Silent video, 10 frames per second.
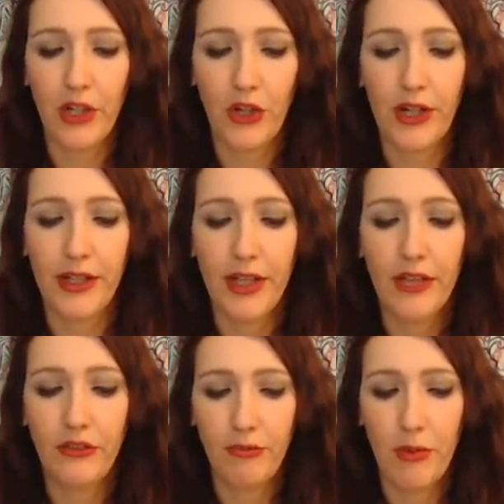All right.
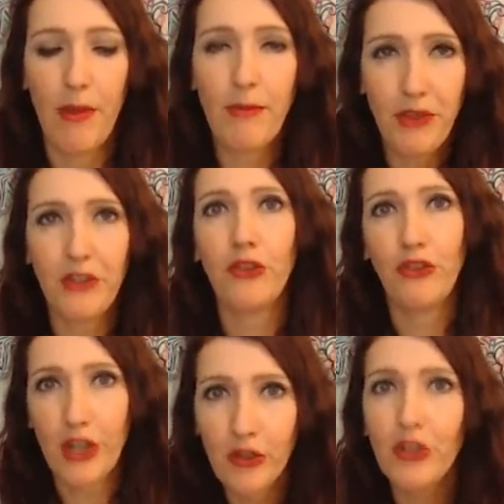Remember, these are
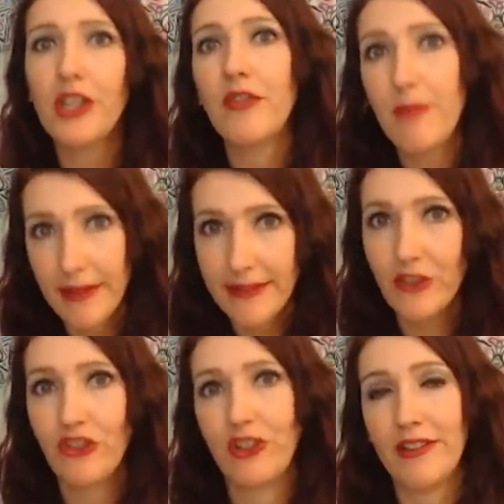general love
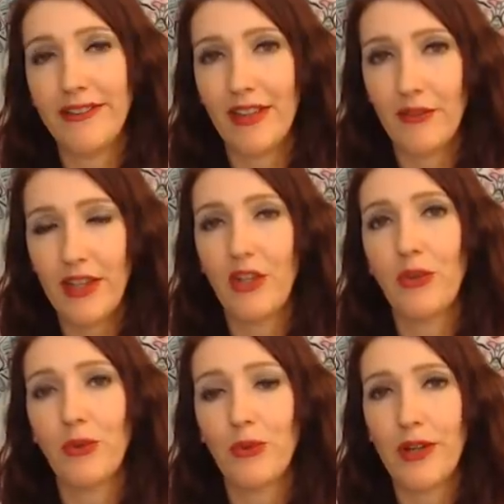messages. If they
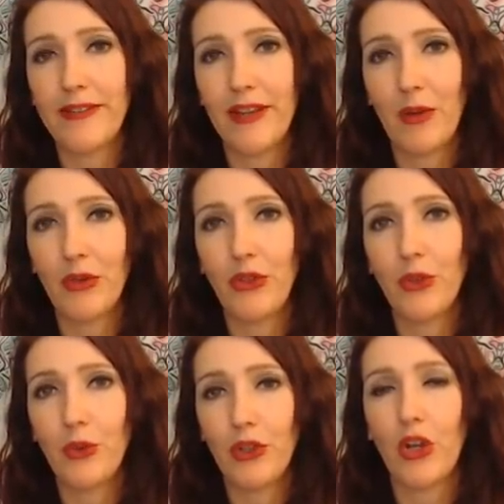don't resonate with
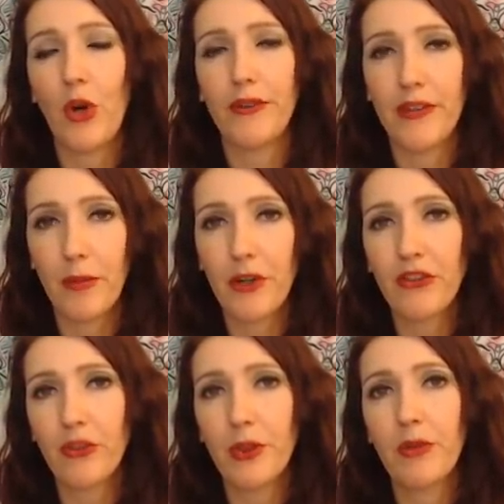you, you can always get a
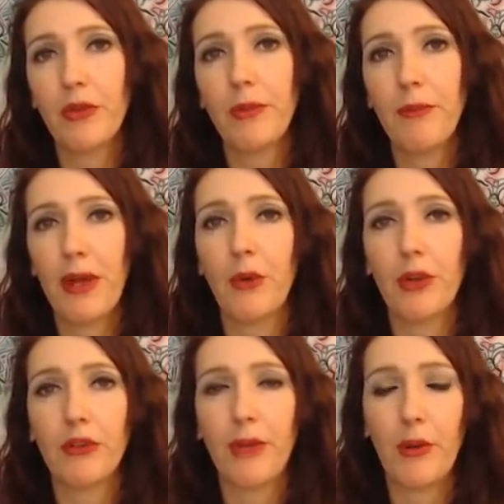personal reading with me by
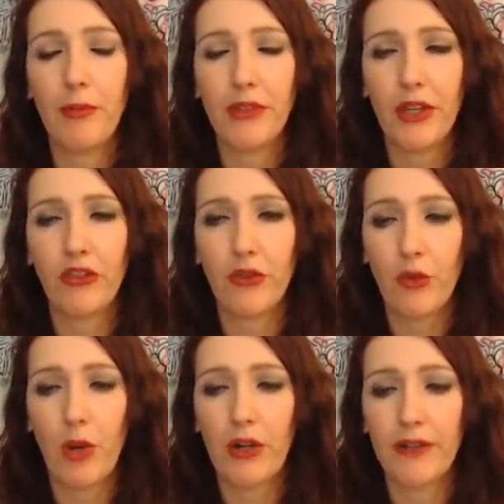going to my website,
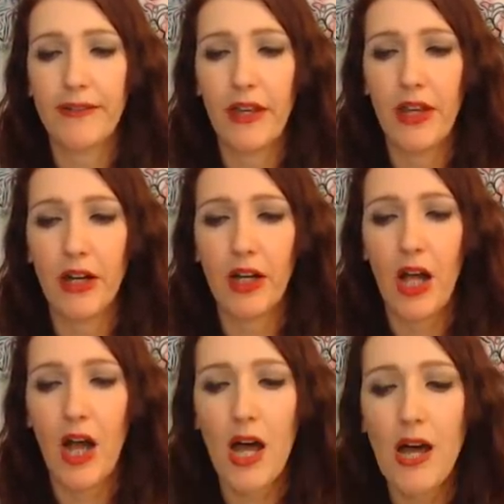
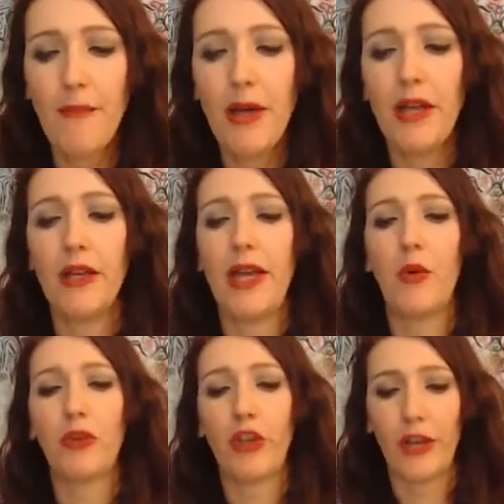jenniferwalkerzen.com,
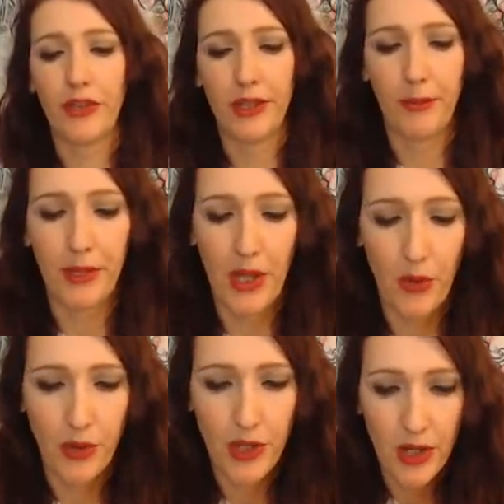or check out the link below.
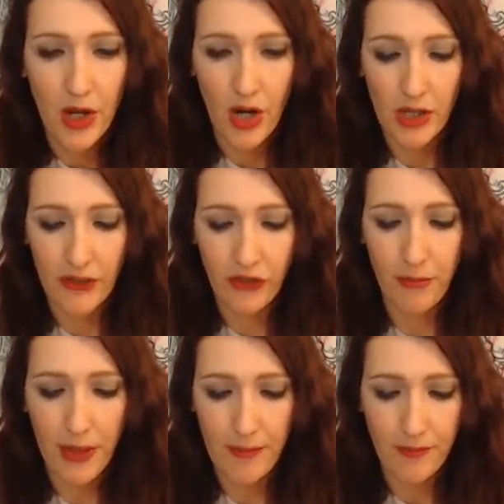All right, let's
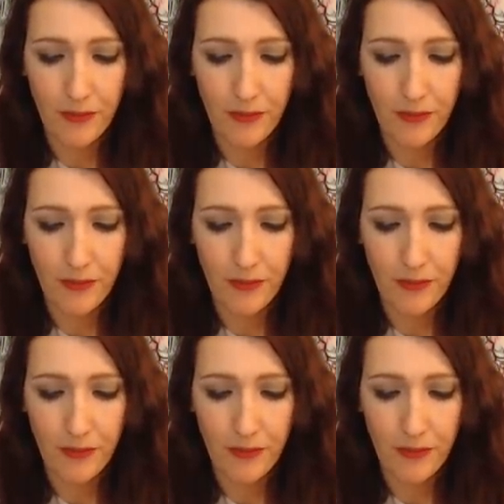jump in.